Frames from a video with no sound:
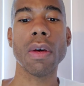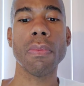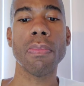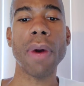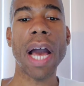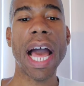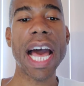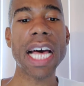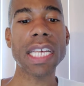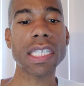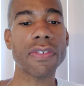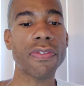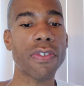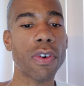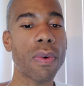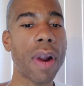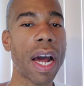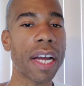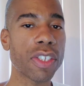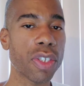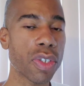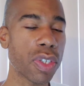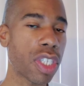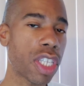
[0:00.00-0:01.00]
But as for
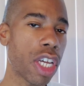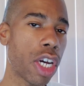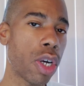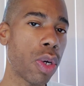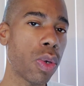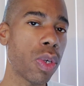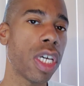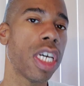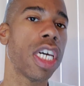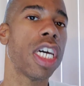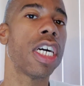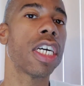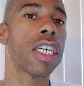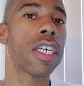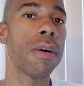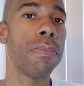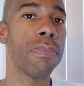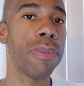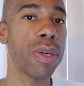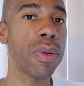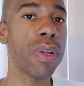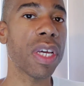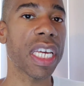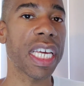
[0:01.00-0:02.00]
Roger Stone,
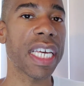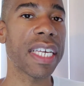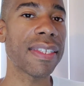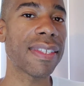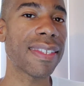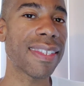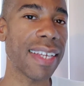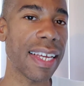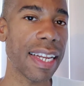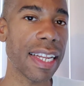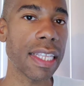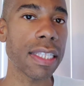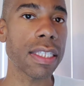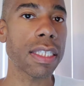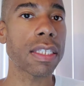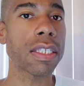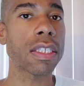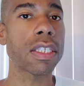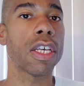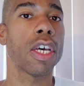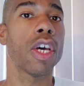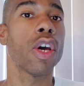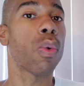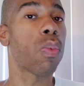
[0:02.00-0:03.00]
commuting his
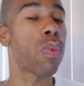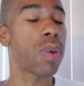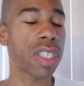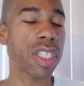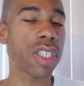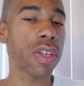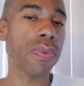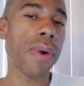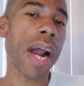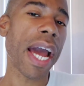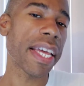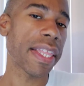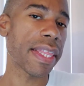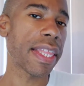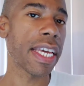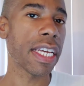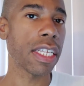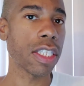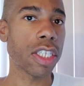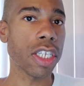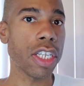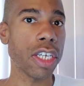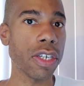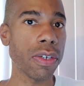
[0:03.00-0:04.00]
sentence was the right
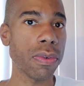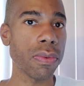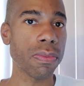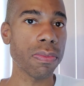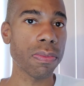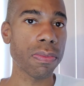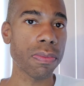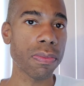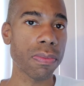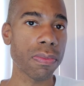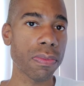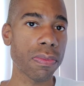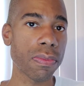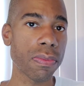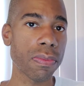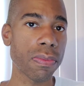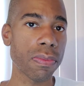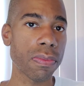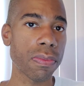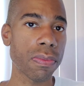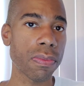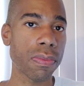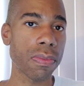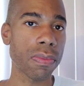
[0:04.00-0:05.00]
thing to do.
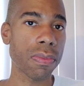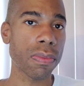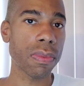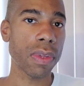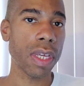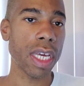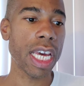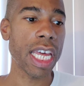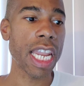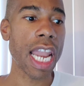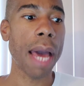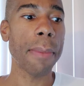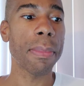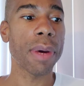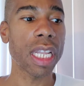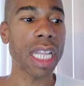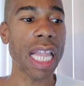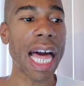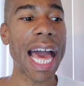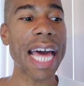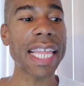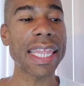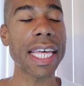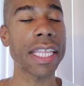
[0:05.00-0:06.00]
And I'm
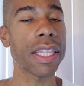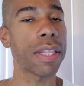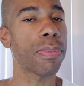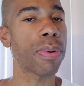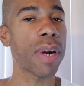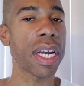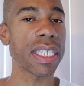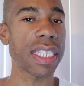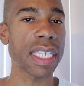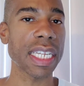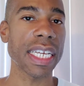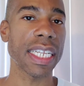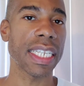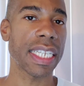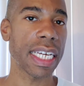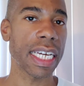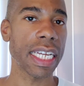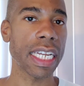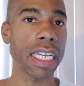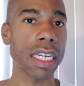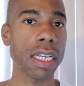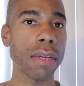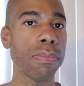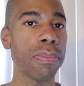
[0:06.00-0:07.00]
glad that the president
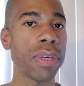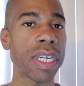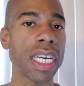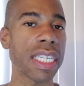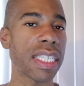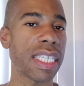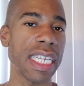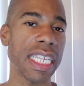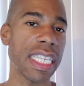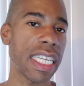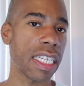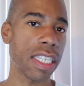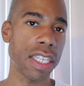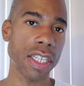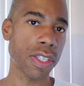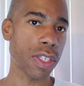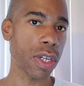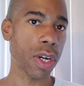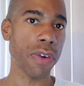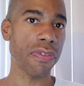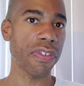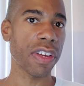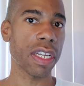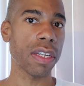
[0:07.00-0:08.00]
did it, because he didn't
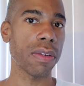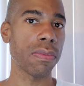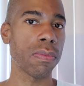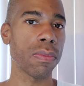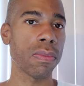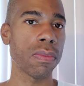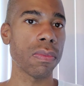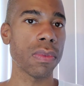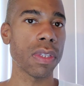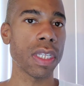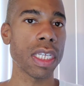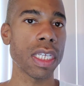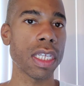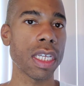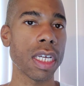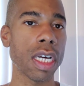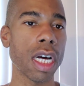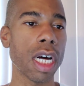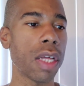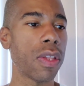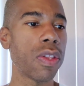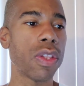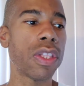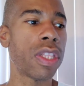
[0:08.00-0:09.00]
deserve it.
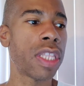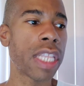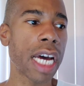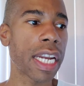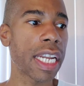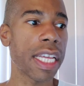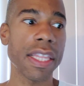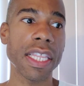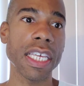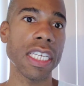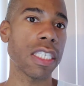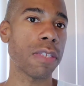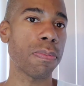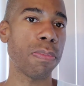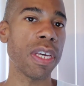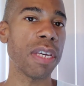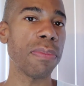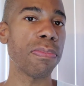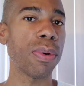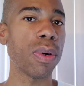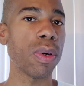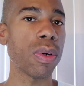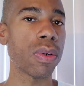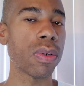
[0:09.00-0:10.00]
None of these
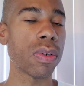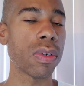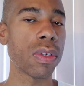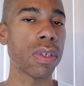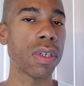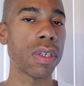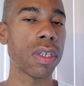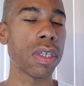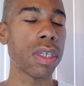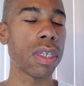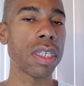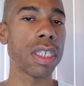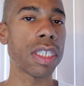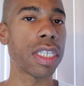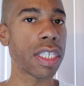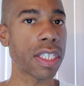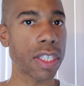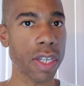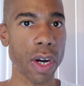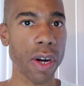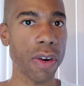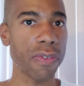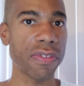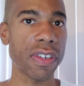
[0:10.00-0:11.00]
people
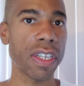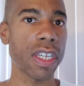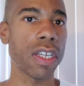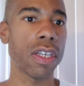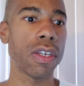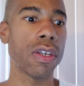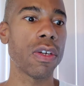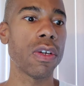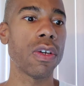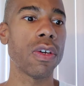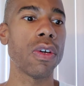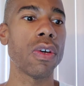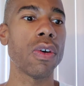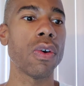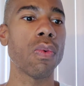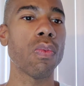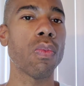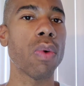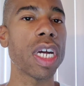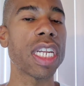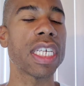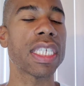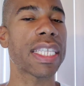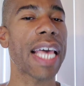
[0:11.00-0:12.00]
deserved
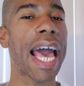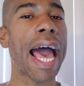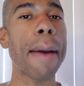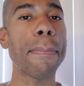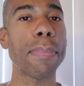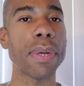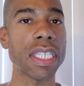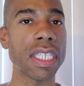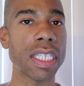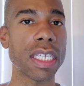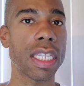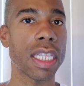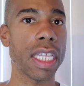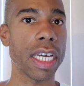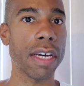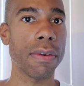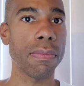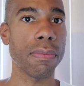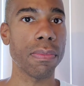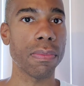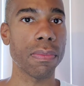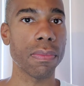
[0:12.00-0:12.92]
what has happened to them